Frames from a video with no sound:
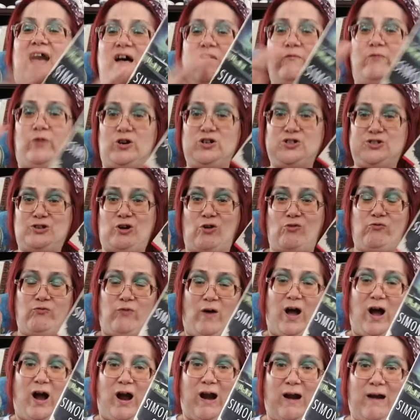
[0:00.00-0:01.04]
ever so
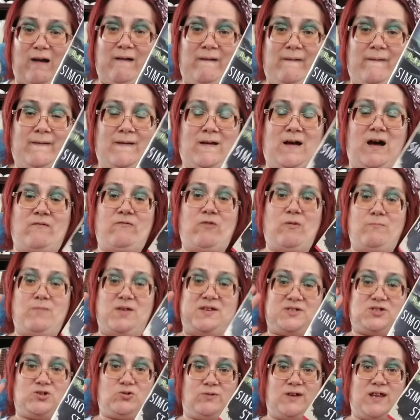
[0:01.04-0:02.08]
far of a
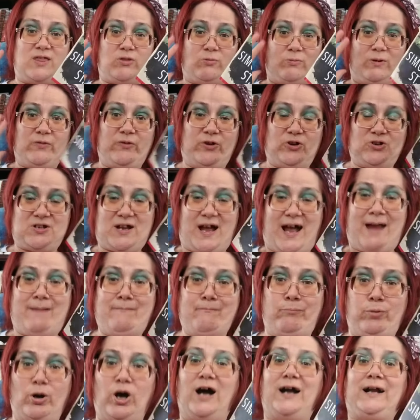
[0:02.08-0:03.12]
mystery thriller
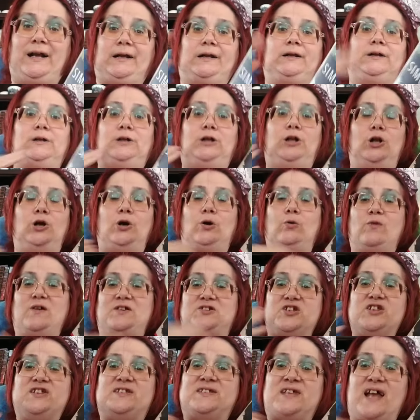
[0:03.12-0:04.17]
type book which
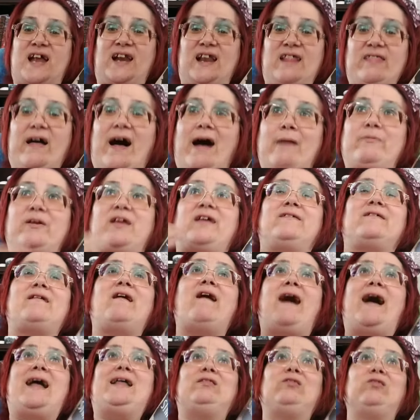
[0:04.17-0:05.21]
is saying a lot because
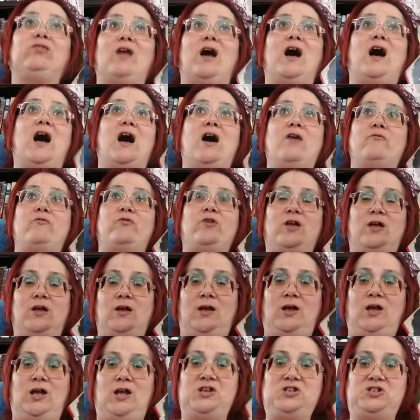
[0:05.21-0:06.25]
I love
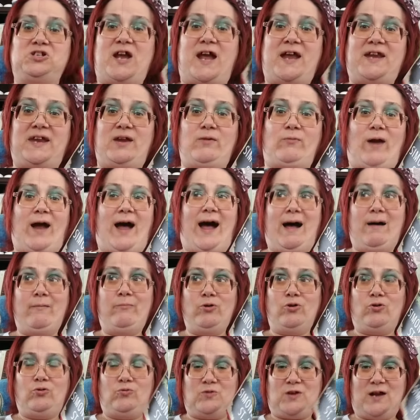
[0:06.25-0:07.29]
JD
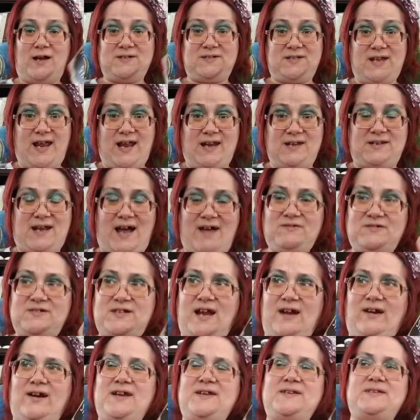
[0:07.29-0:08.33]
Robb, who does the In Death
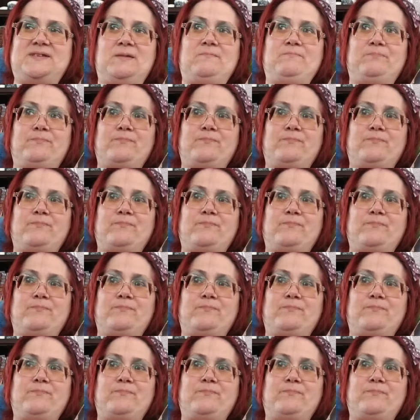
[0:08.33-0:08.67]
series.